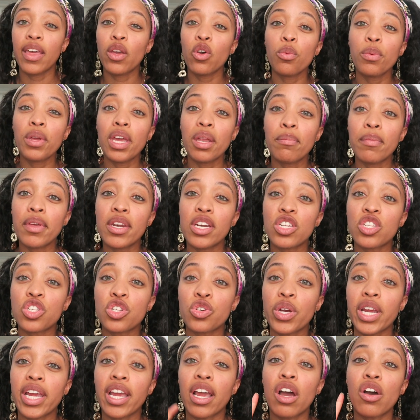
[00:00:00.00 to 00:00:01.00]
They will be
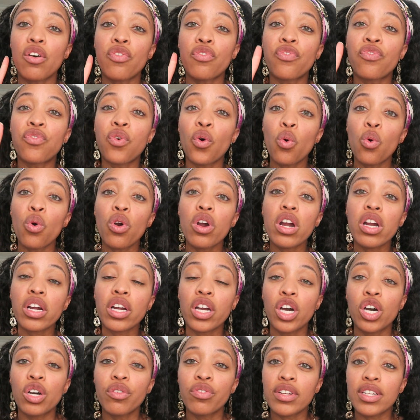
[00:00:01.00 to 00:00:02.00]
administering
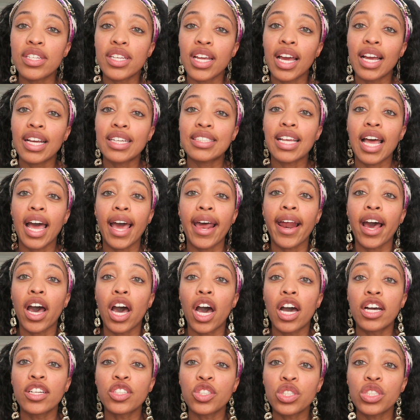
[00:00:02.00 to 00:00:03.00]
four COVID tests at
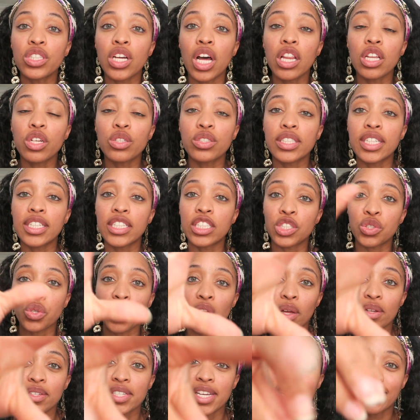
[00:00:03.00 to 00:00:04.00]
$100 each,
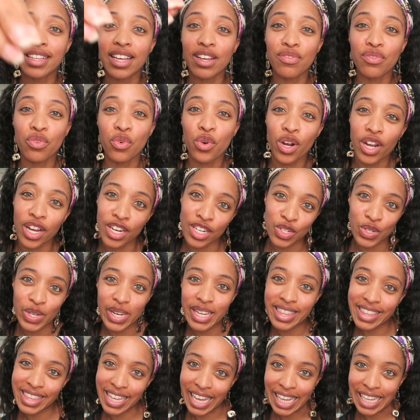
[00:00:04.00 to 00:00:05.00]
so I'll take that
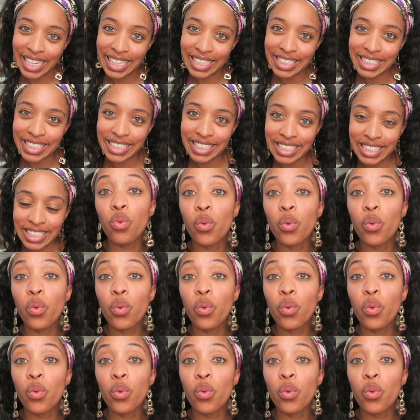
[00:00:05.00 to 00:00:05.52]
400, thanks.